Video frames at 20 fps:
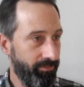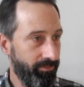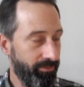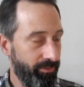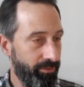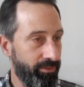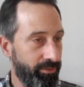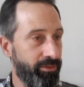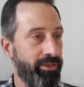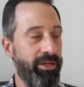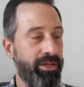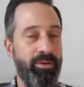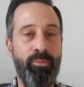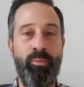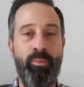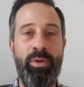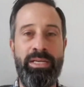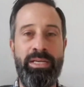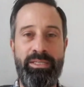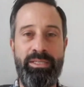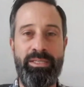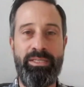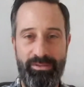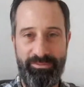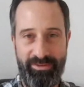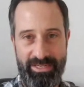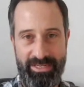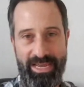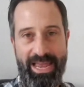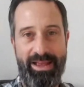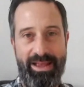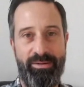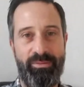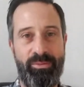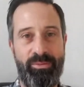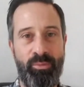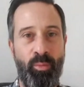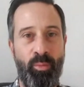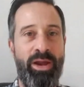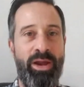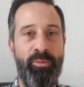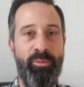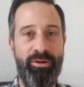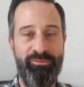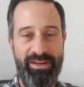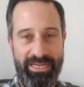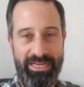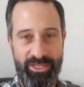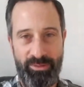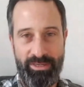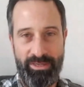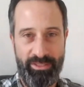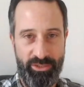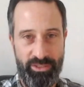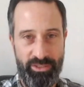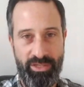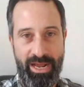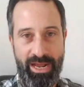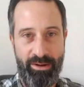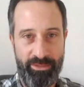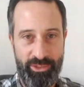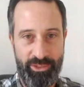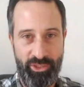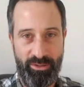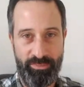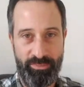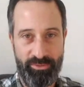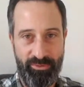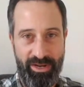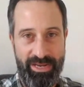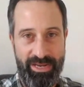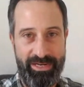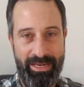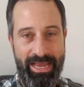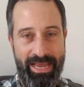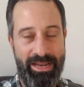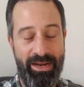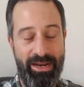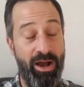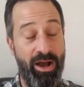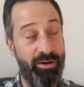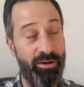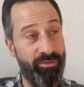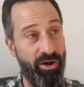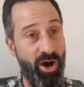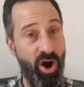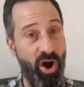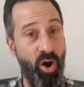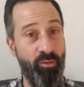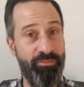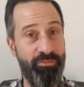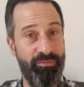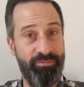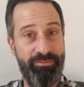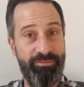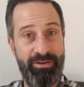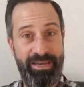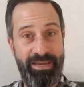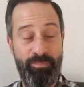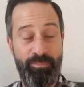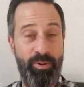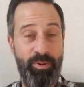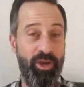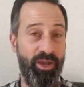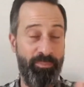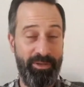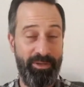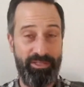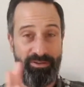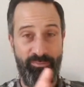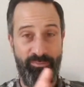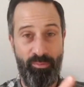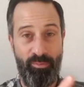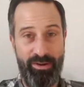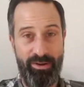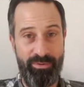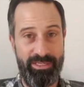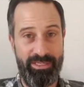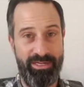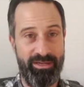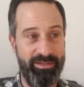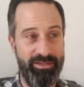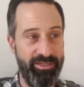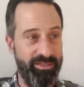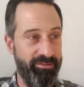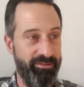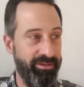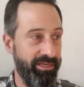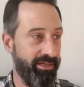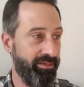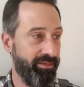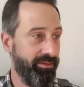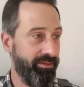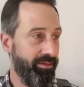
that we sometimes forget why we're really doing our jobs, right? And often forget the purpose of why we started doing it.